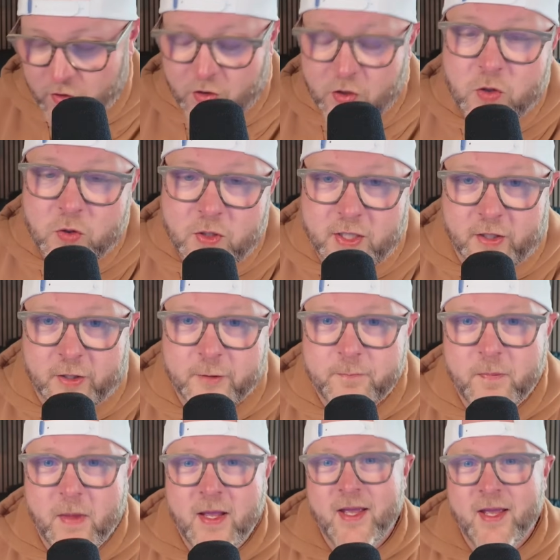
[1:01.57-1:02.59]
new here,
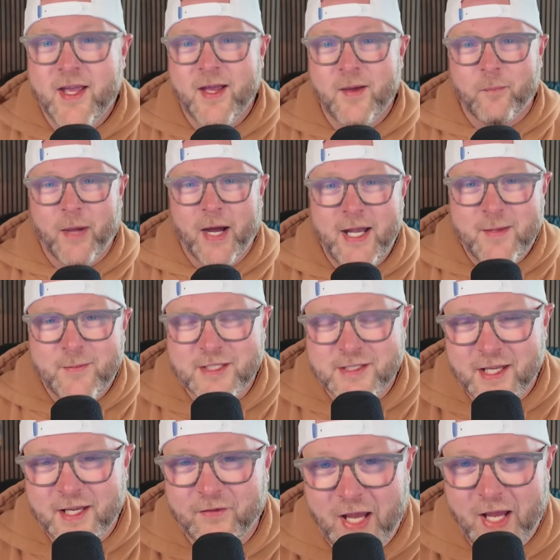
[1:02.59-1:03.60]
my name is
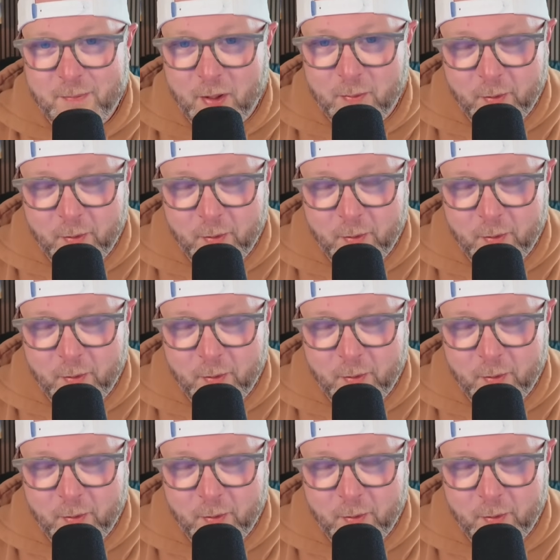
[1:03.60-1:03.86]
Dave Knapp.